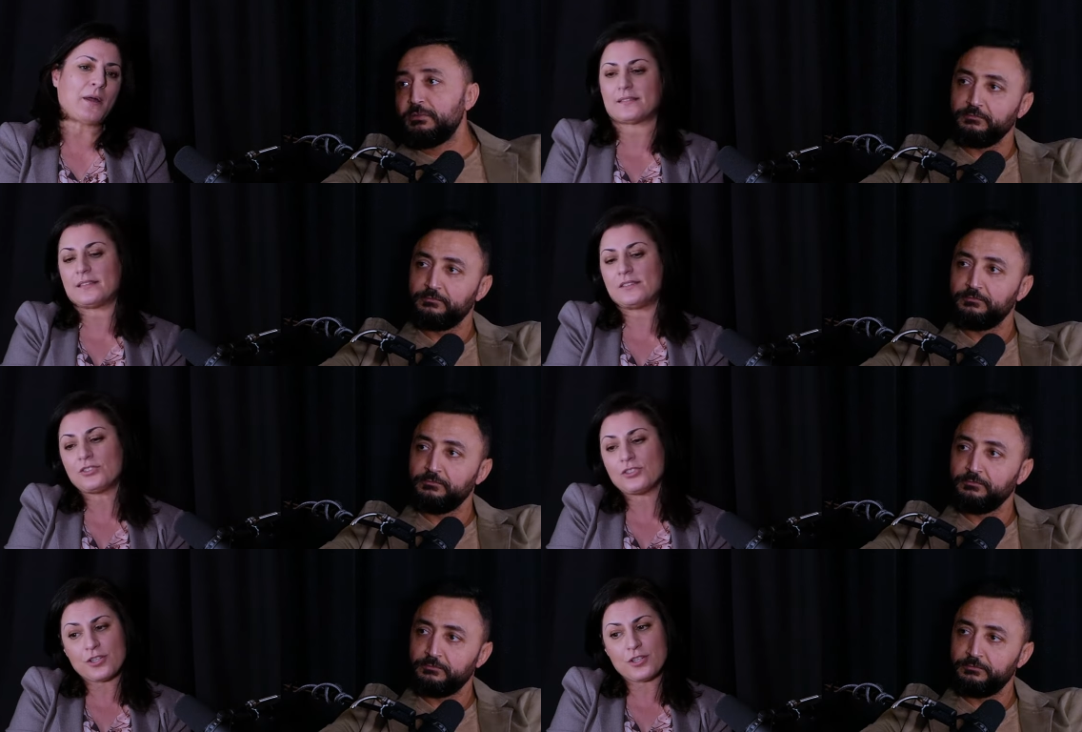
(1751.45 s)
Speaker 1: Um, in
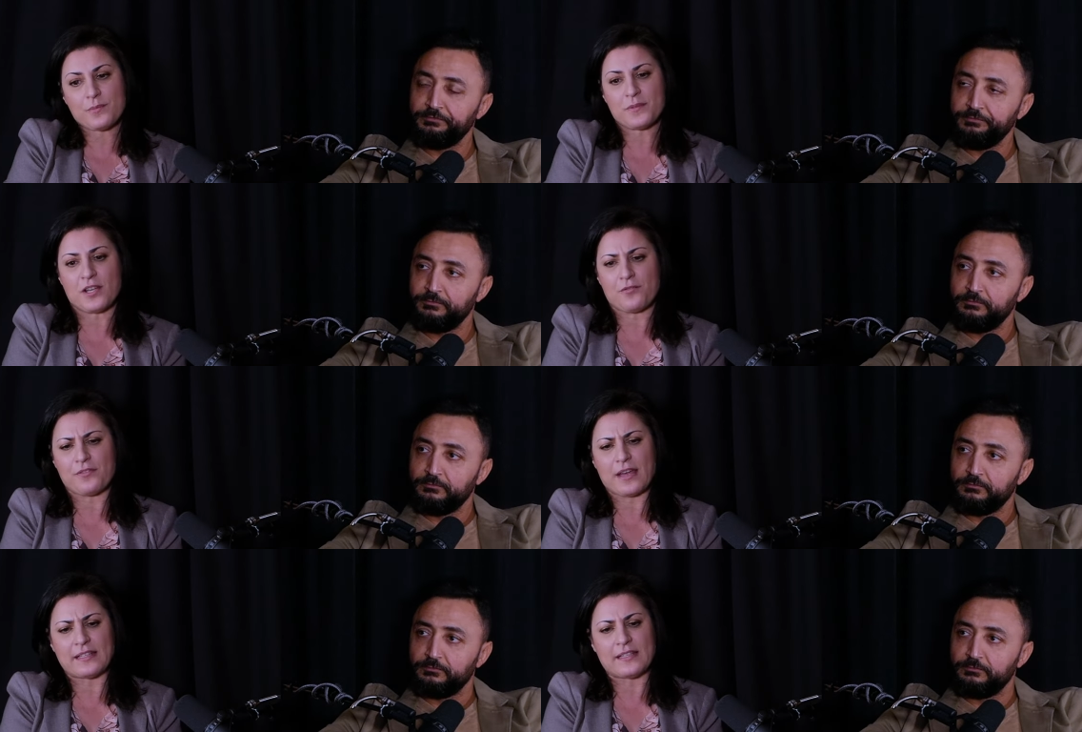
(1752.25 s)
terms of
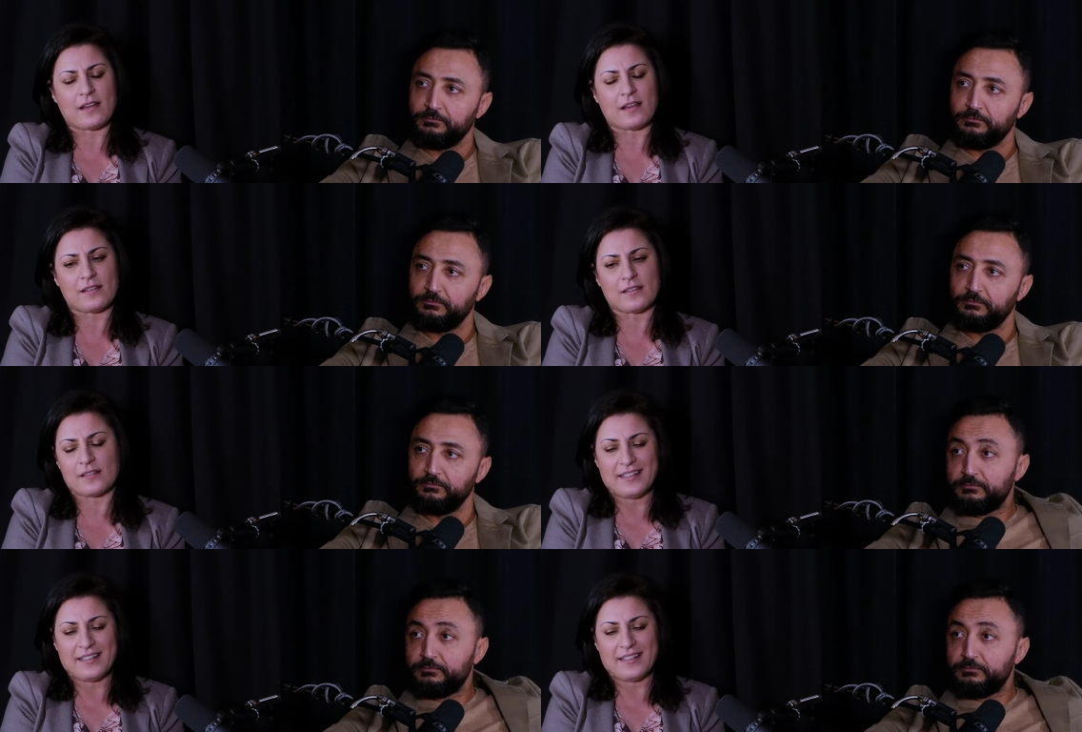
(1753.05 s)
any other